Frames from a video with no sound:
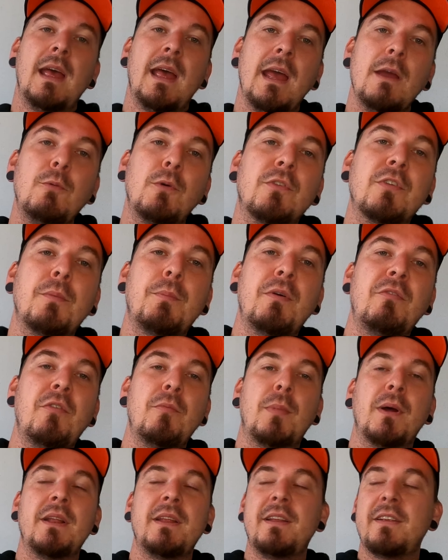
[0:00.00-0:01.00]
Hey, what's up
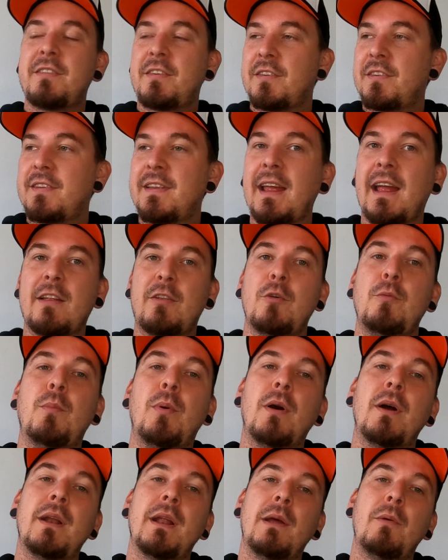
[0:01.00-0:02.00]
everybody, this is Tattoo
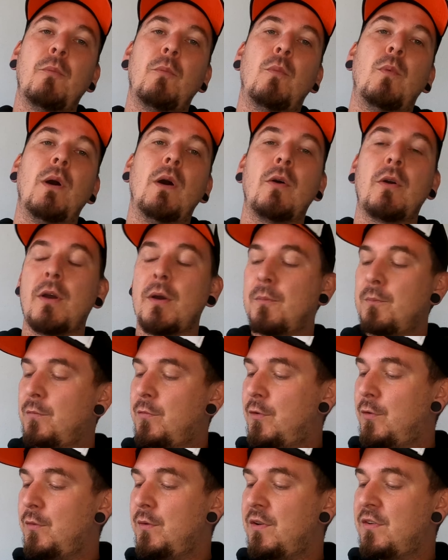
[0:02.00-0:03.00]
Bart and welcome
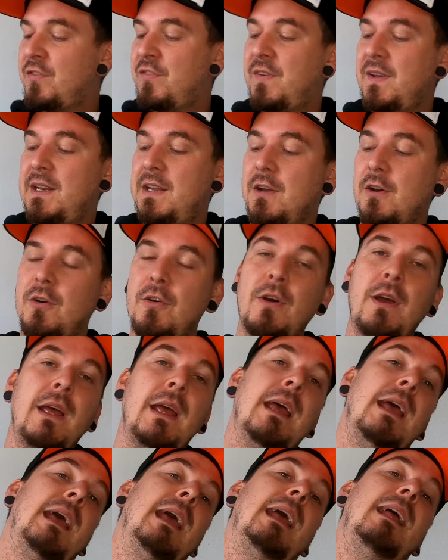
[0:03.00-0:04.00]
to this video.
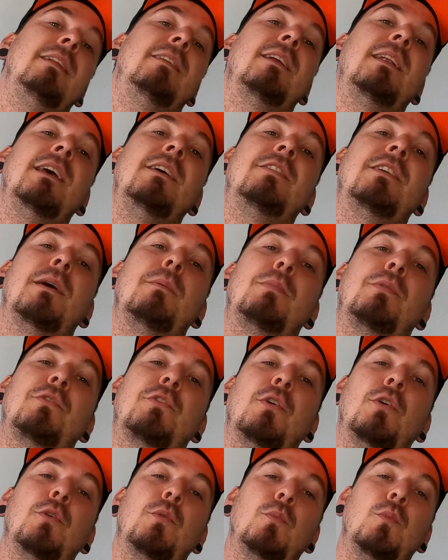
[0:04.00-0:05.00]
In today's
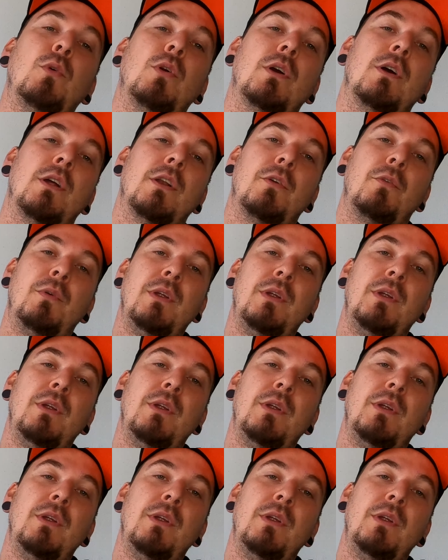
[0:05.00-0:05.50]
episode we're gonna